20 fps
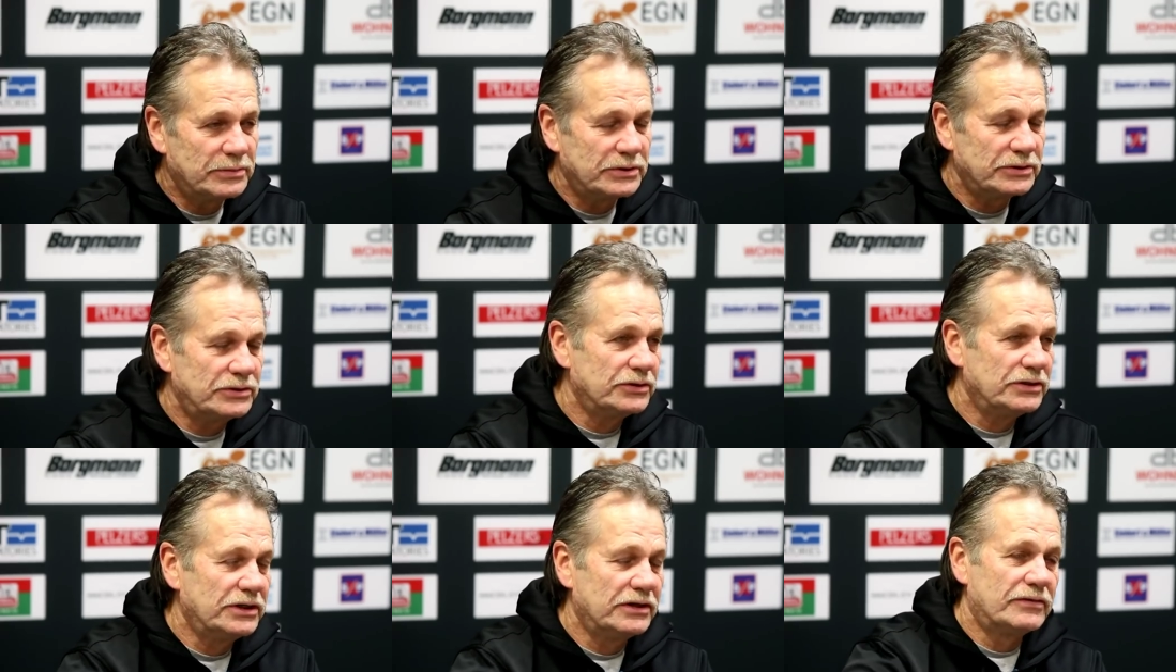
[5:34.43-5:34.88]

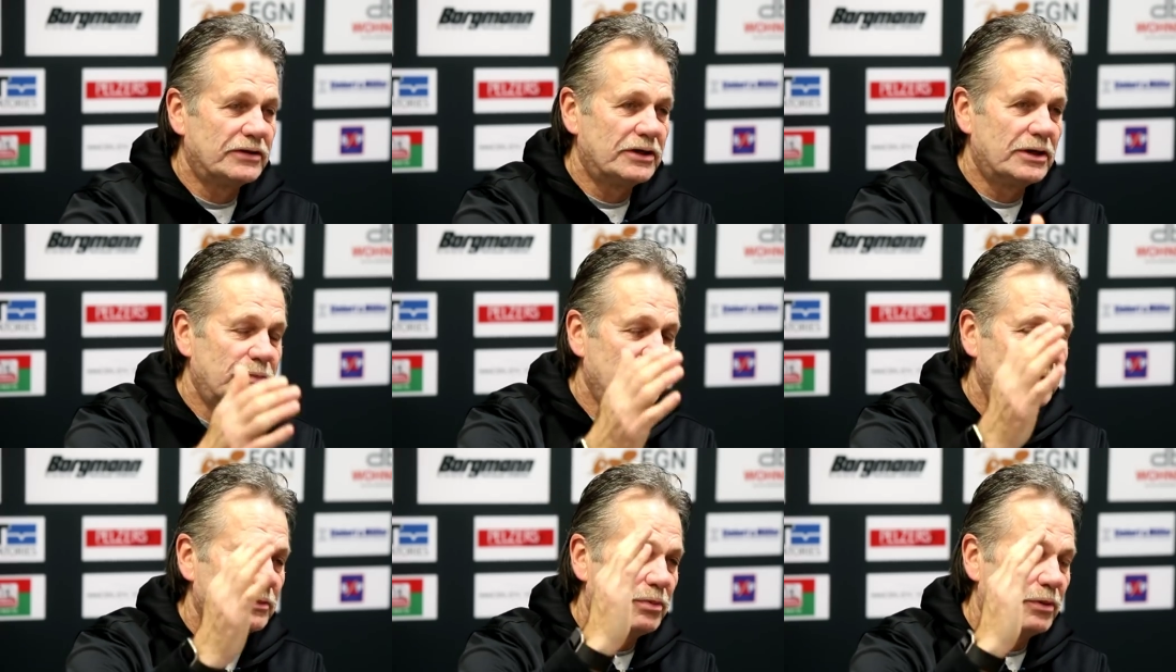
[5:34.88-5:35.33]
but you're giving
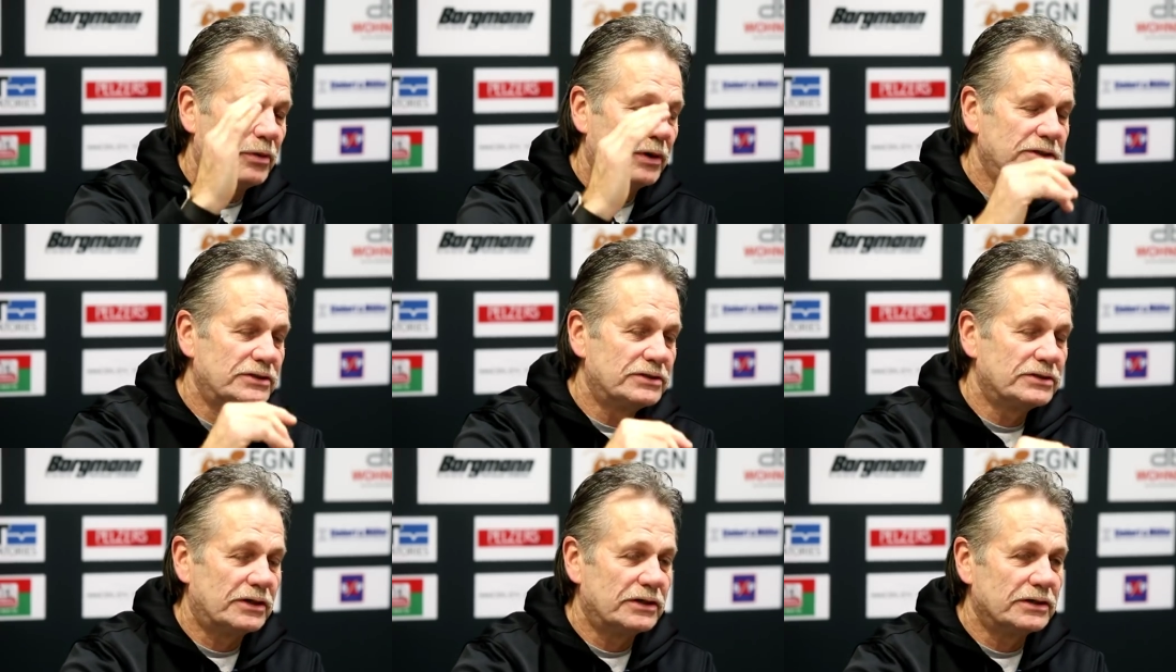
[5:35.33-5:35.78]
up your
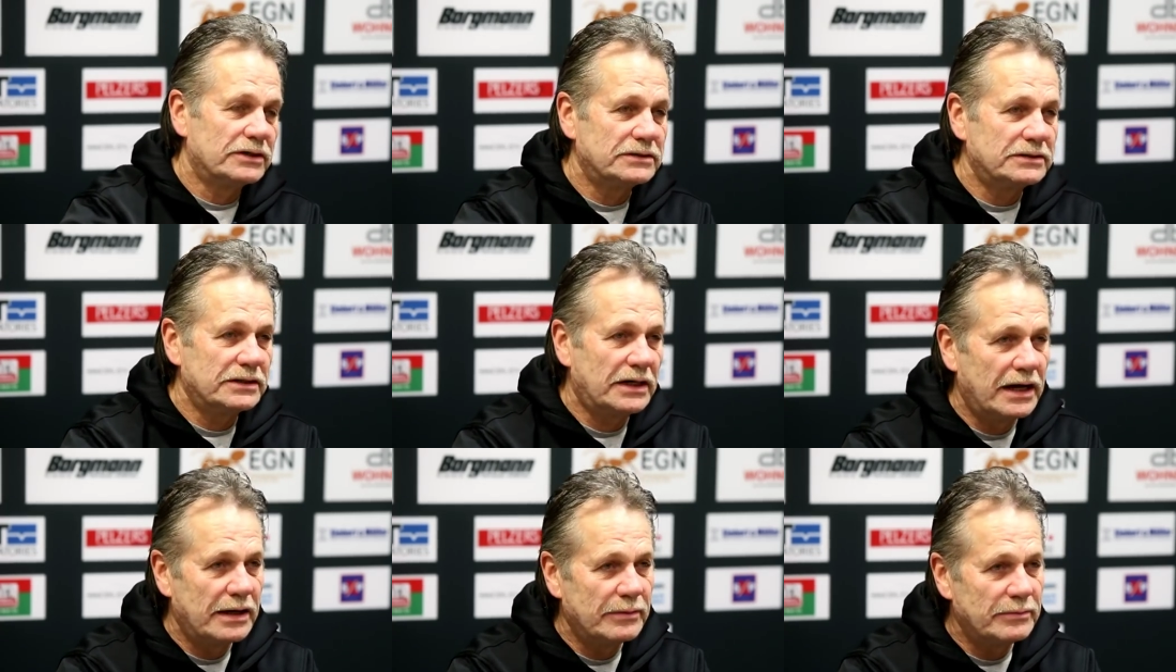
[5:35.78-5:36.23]
points all the
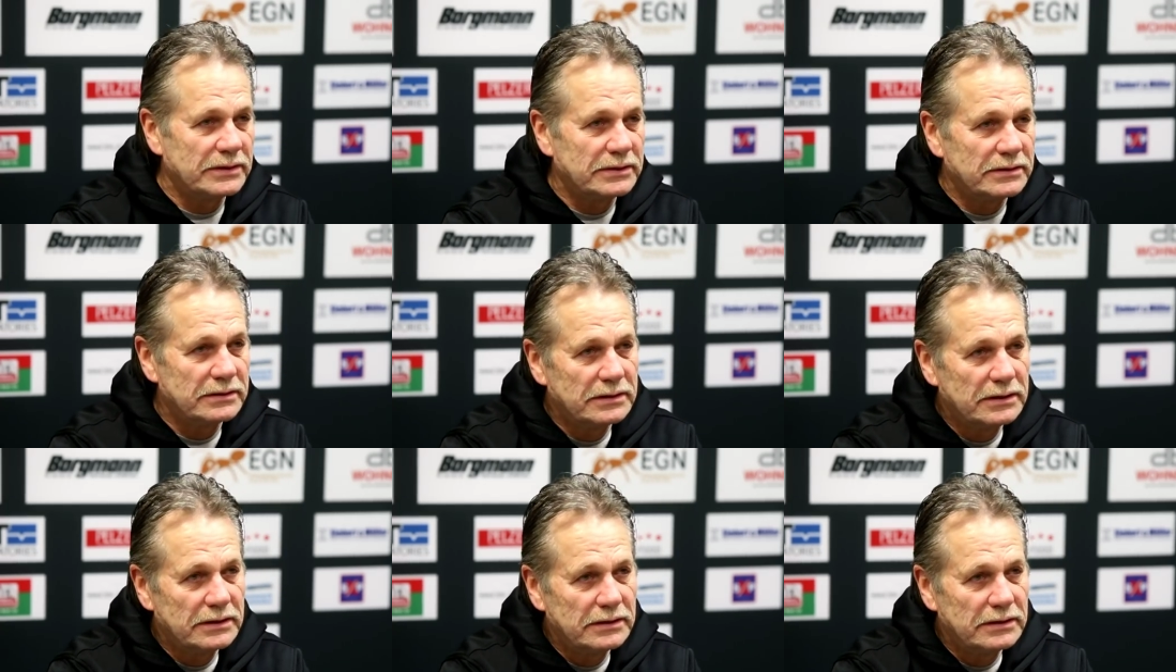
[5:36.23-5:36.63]
time.